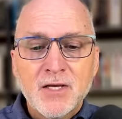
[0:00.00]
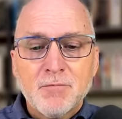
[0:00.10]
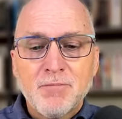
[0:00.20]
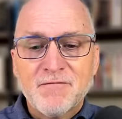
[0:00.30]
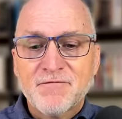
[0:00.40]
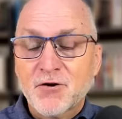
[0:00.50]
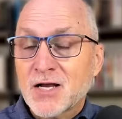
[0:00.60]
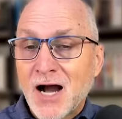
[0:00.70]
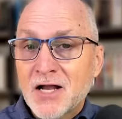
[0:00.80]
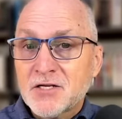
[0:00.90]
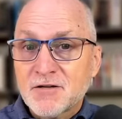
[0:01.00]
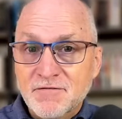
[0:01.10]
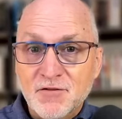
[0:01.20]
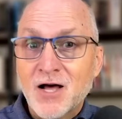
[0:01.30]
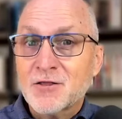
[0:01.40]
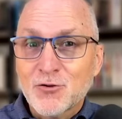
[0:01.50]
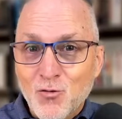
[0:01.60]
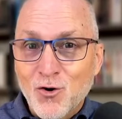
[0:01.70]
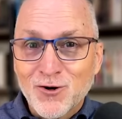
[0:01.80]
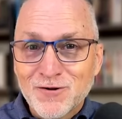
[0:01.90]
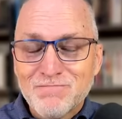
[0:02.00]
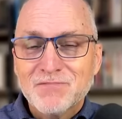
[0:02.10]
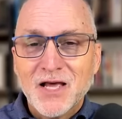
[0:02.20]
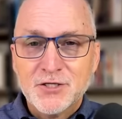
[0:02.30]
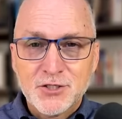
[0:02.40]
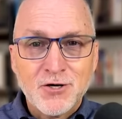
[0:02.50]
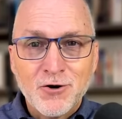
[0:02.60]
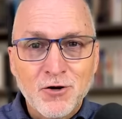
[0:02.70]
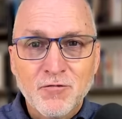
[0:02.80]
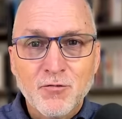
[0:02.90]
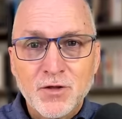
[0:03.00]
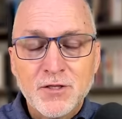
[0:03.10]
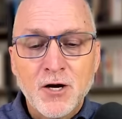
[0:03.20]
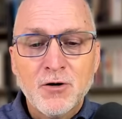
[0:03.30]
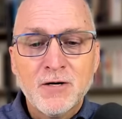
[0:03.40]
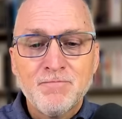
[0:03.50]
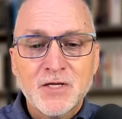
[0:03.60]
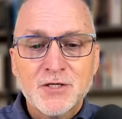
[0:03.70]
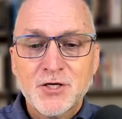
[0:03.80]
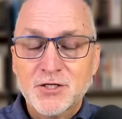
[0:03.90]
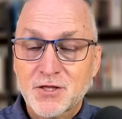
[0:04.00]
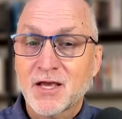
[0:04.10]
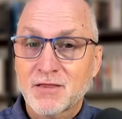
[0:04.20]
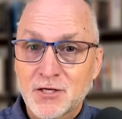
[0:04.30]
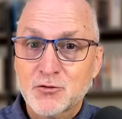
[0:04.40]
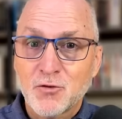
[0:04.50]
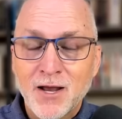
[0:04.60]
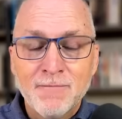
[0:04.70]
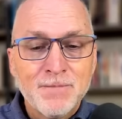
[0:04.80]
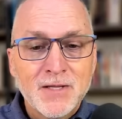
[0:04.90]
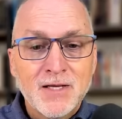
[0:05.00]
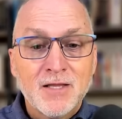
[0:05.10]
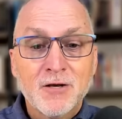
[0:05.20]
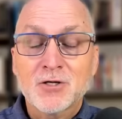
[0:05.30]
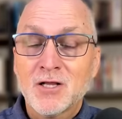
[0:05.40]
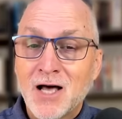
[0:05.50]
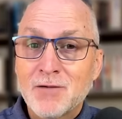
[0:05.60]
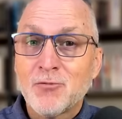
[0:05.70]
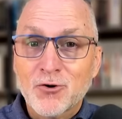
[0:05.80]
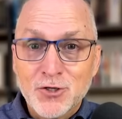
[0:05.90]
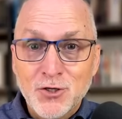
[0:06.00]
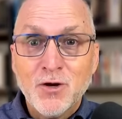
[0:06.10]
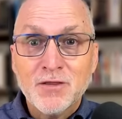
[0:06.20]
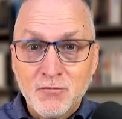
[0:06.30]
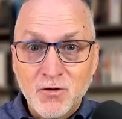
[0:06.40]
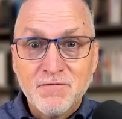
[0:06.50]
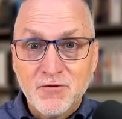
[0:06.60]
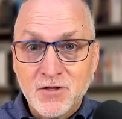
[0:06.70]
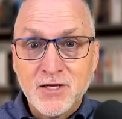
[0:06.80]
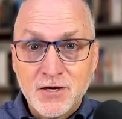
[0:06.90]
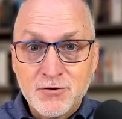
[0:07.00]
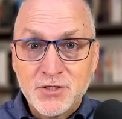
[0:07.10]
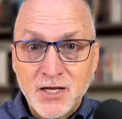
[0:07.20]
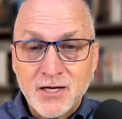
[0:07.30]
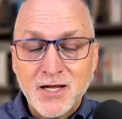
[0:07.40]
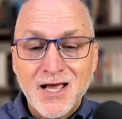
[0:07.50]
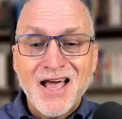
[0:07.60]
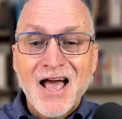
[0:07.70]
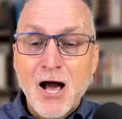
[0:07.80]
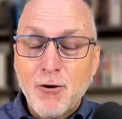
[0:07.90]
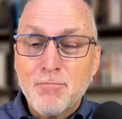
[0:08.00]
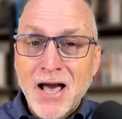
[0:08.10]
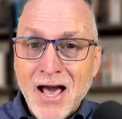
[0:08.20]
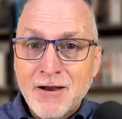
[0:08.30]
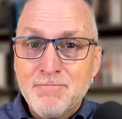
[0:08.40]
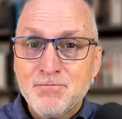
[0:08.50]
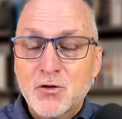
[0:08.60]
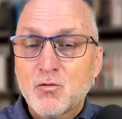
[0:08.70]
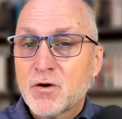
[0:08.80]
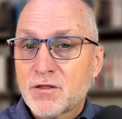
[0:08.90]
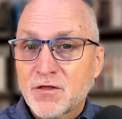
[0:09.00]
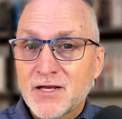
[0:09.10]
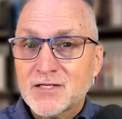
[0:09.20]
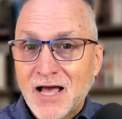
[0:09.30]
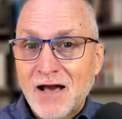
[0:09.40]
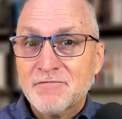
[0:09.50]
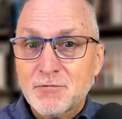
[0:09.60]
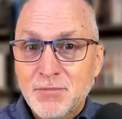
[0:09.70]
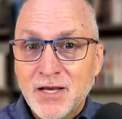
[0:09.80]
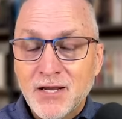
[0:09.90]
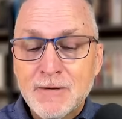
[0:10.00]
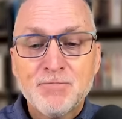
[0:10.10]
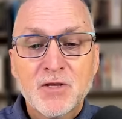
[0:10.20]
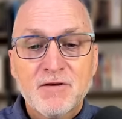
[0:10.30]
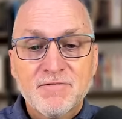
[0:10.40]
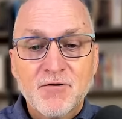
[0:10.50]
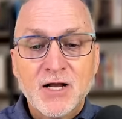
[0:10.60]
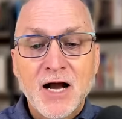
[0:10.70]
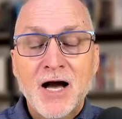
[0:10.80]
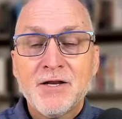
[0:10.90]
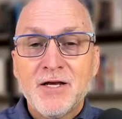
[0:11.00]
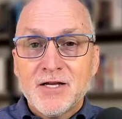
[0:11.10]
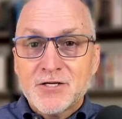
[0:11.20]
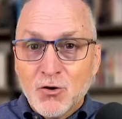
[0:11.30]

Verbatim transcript: But for God to flood the world and start over with Noah, just think this way: there's a lot more to it than we fully understand. How bad would things have to be for God to